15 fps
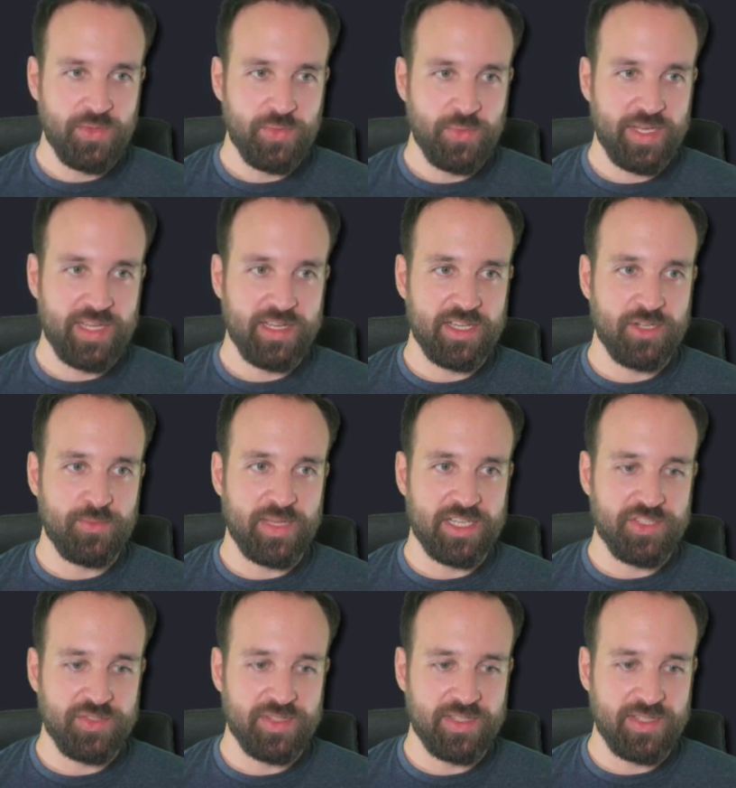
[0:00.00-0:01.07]
We can go
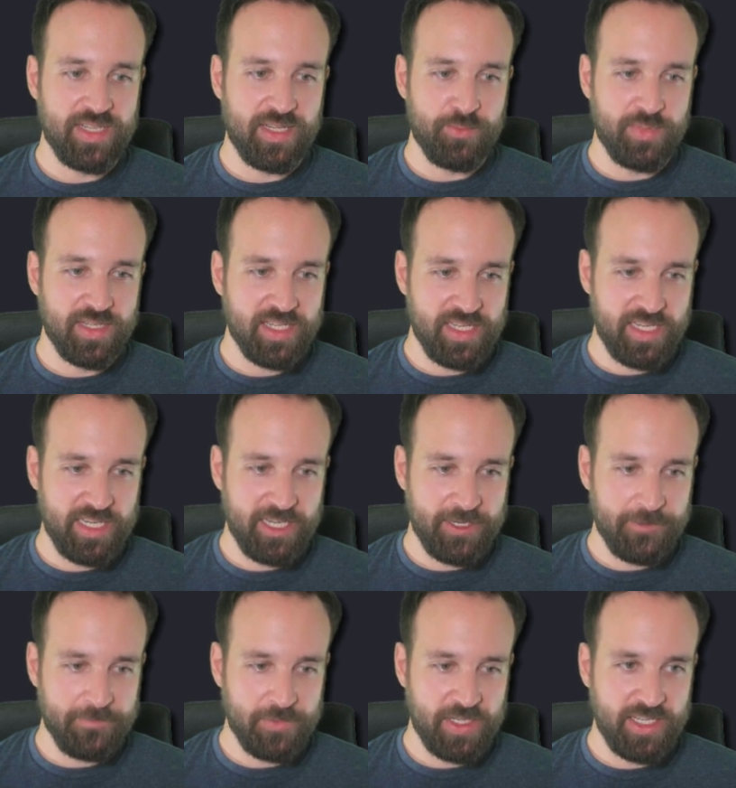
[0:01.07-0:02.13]
back to a name
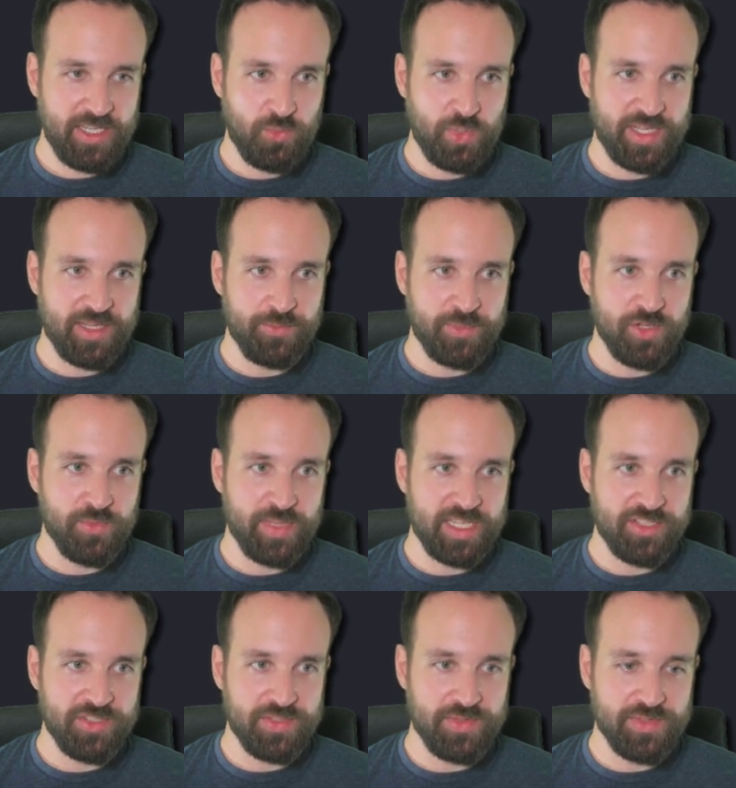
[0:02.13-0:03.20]
beginning and we can go
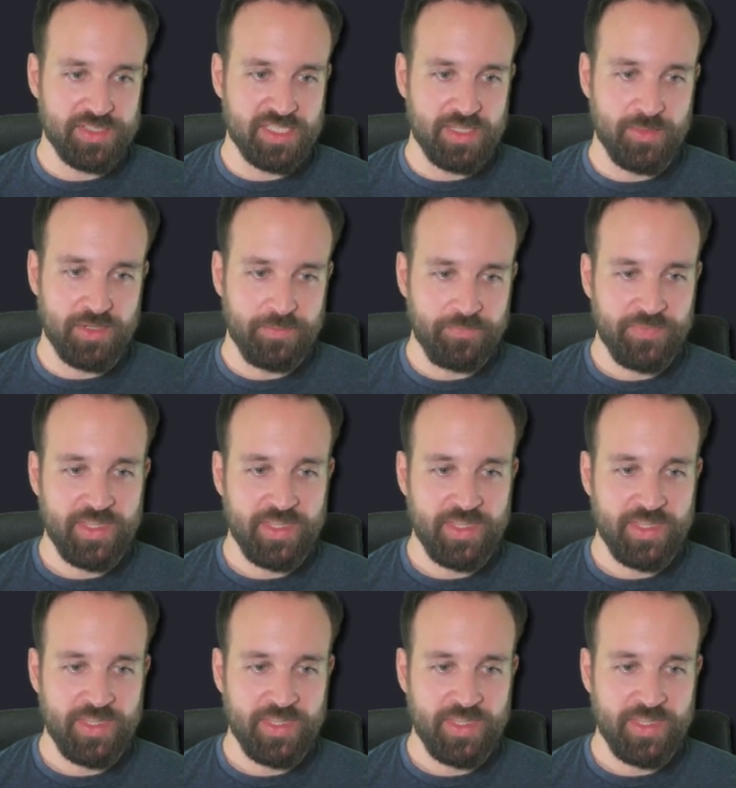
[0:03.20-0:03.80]
back to summer.